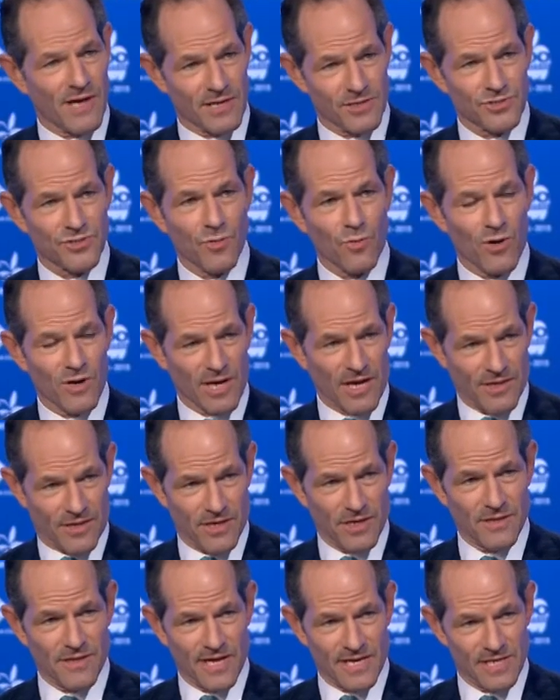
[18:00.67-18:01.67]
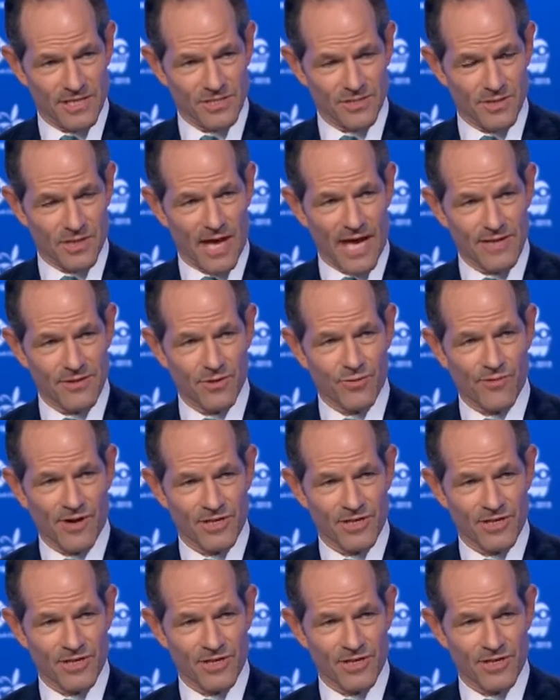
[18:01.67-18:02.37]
That is the one I think that has had the